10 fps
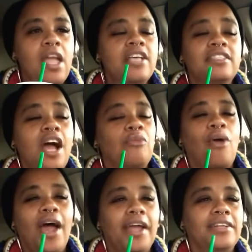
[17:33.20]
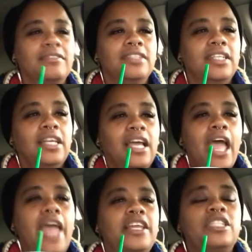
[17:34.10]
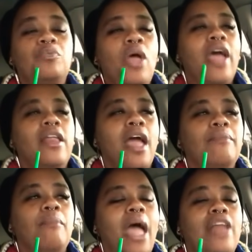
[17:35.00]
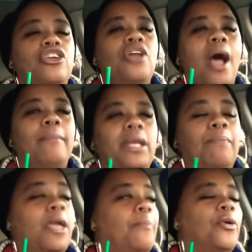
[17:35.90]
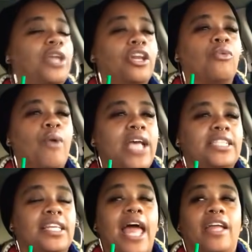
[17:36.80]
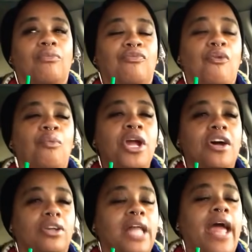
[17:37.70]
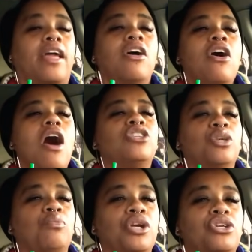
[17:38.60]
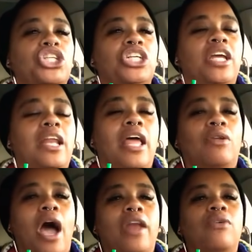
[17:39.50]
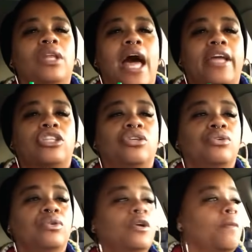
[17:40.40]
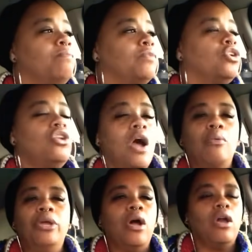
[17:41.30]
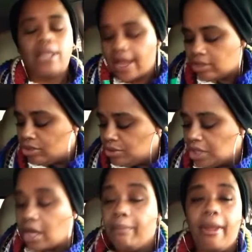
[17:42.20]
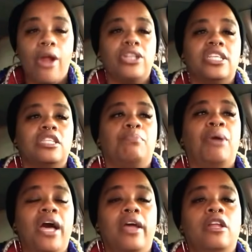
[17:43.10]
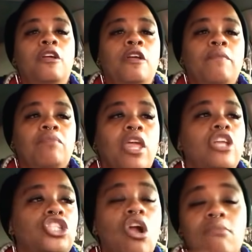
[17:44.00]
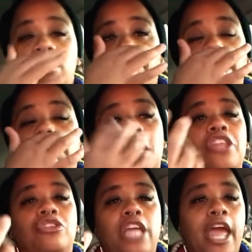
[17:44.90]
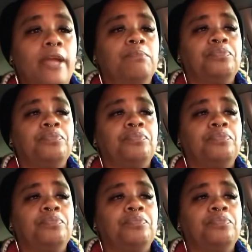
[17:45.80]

That's not right and it's and, and and you know how many people get arrested like for real like on some real shit and i don't like to you know how we don't like to do the comparisons but in terms of because the other day